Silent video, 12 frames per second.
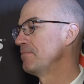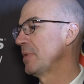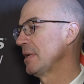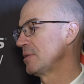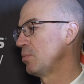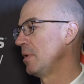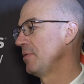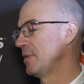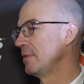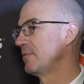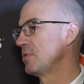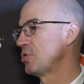That's one
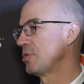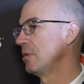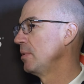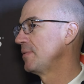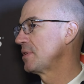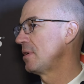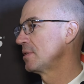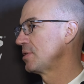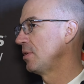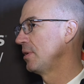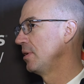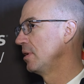thing for sure. We've talked
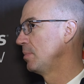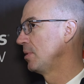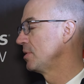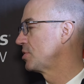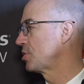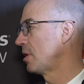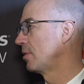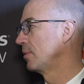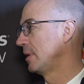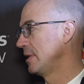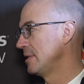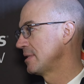all year about his shot
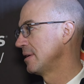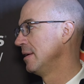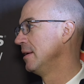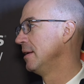release.